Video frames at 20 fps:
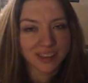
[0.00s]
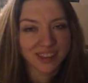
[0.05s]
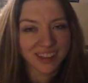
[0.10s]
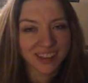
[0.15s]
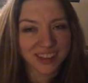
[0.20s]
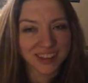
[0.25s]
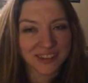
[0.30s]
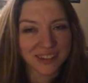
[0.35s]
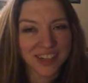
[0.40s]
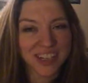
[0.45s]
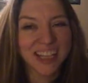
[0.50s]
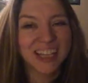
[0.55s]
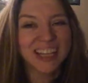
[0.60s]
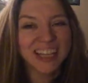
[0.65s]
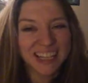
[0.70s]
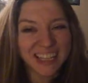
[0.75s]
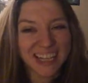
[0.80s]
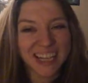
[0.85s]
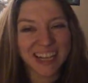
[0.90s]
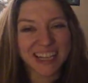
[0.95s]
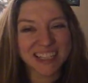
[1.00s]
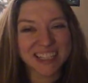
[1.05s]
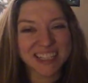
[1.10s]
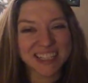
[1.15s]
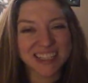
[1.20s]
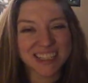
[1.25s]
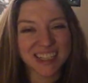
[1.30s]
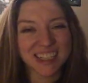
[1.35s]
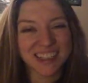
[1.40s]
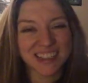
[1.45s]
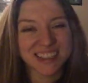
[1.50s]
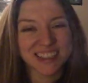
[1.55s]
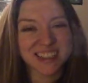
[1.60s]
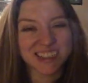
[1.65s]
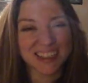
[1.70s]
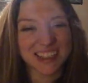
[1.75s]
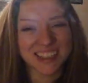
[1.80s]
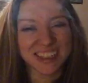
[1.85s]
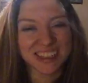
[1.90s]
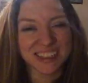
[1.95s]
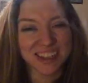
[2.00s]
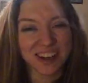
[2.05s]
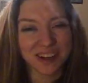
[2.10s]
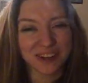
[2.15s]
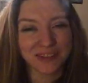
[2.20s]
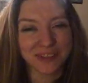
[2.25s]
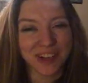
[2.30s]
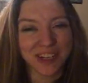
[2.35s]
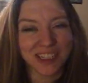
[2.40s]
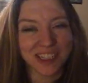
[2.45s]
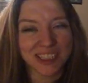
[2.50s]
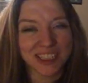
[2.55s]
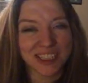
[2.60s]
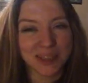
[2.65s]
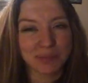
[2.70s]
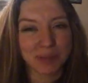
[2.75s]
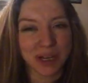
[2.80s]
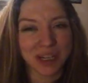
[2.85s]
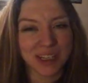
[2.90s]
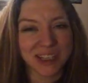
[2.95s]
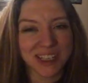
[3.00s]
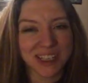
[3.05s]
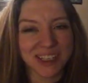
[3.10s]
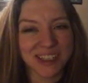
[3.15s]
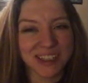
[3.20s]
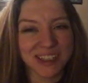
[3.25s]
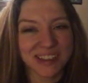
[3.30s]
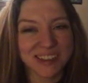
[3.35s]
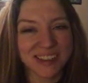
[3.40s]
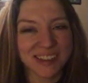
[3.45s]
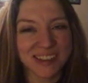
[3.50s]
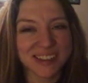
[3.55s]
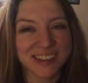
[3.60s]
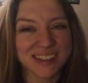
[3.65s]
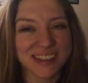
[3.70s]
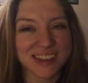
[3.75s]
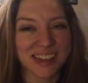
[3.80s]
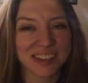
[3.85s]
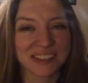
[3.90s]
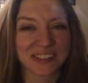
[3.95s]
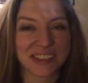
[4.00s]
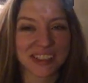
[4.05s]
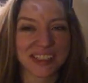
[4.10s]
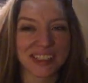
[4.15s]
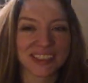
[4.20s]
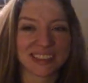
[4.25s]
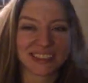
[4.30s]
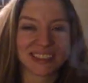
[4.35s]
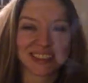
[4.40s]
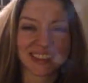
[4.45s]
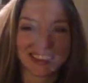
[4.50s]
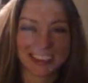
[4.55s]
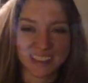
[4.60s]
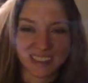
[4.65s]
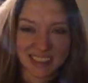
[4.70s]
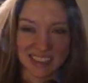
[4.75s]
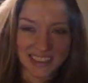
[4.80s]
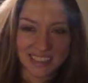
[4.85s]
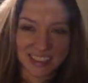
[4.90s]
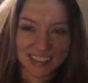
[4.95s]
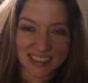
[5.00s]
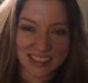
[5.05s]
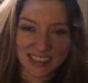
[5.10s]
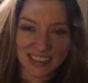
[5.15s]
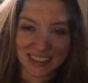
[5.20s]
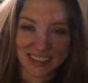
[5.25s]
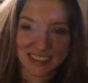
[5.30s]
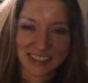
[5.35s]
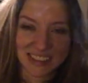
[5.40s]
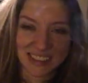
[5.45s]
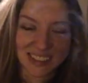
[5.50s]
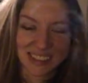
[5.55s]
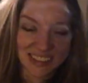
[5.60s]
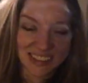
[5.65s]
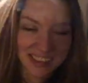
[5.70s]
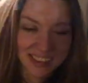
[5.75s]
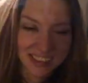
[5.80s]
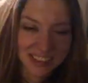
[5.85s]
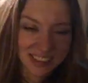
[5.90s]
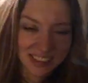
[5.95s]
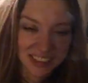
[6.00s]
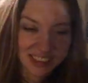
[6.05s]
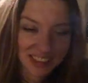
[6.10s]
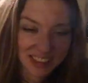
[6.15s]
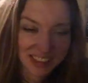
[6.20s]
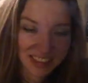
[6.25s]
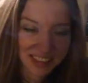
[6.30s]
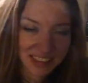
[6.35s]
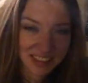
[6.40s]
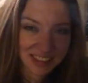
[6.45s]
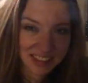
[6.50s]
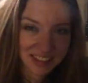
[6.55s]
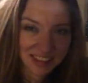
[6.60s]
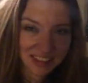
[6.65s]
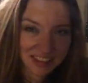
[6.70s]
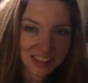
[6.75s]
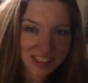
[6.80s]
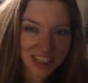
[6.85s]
Yeah, it's funny. Yeah, she's like so fun and spunky saving. Like, I like her